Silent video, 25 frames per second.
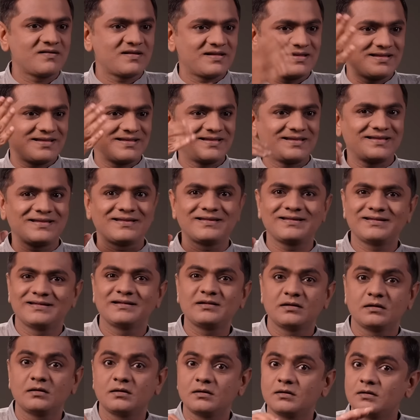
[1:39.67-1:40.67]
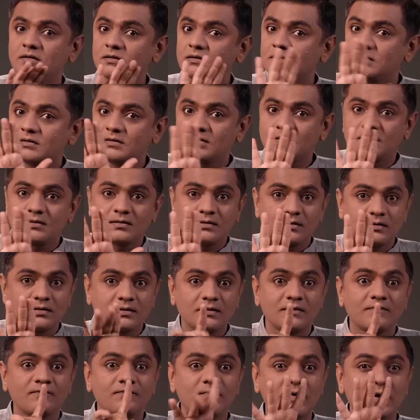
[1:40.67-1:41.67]
children need their parents'
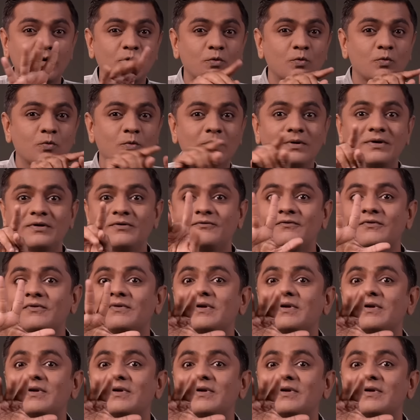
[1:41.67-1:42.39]
permission